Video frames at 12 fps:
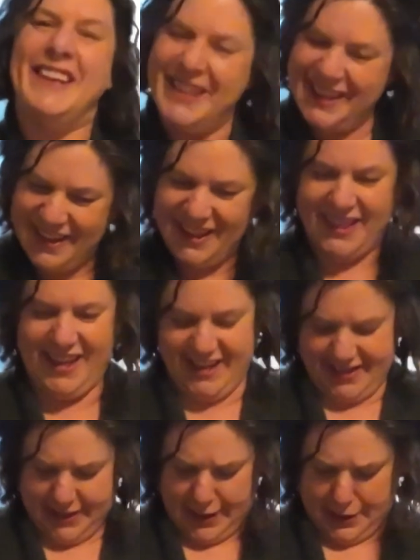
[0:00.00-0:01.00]
Yay.
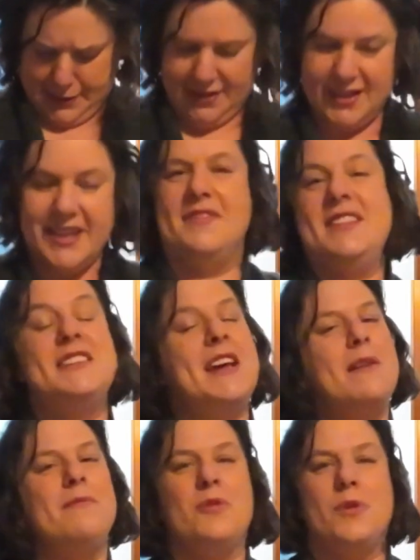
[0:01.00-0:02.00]
This is the
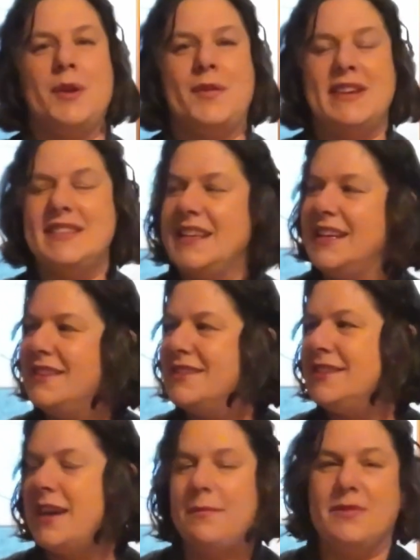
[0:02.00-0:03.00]
time for ordering seeds,
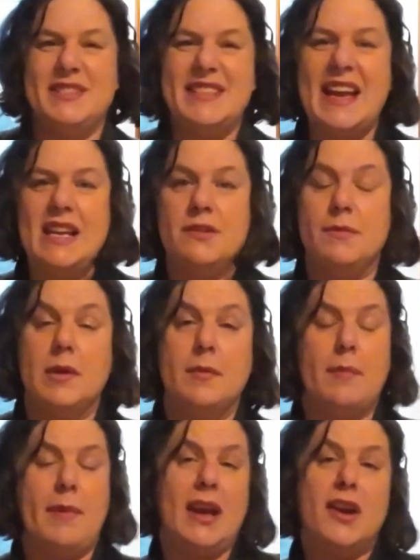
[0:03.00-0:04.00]
the time for daydreaming
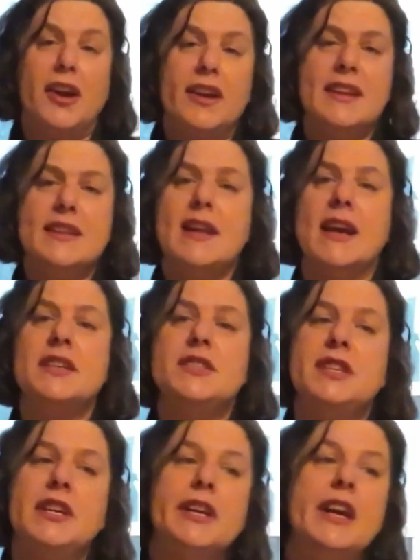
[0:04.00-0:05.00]
about my garden
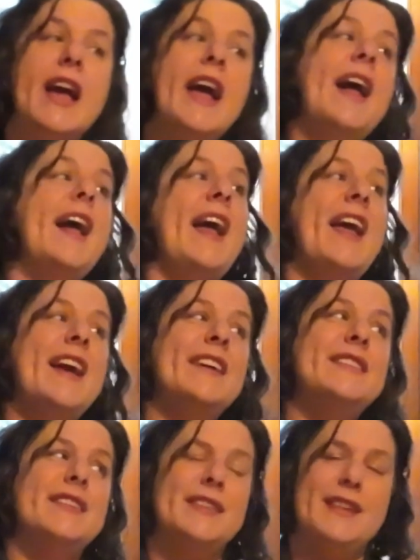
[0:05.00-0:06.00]
next year.
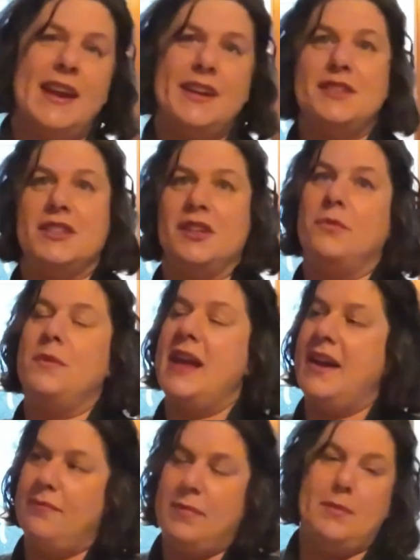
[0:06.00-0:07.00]
And next year we
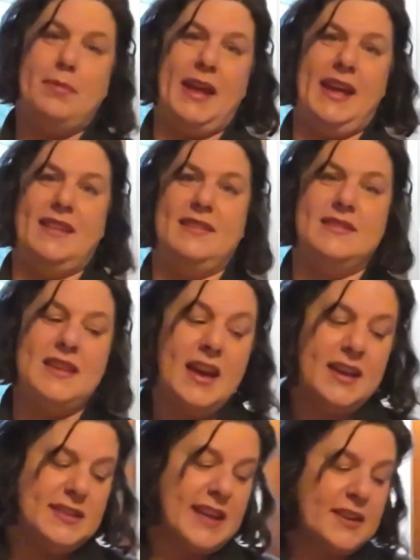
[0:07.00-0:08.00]
have big plans
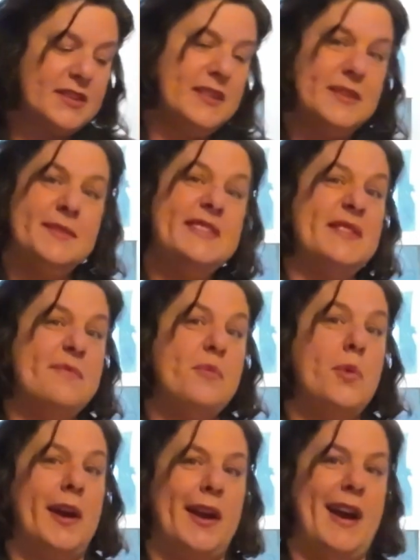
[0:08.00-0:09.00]
to actually do some
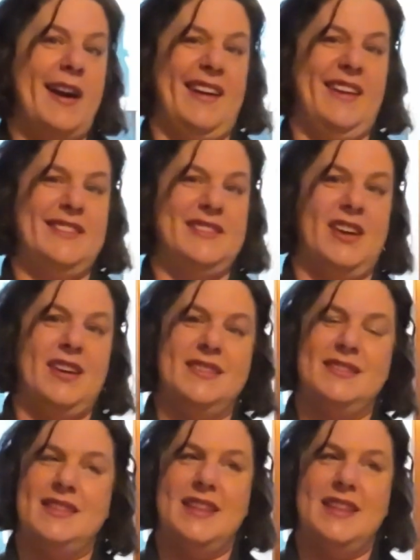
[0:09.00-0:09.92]
more hot sauce.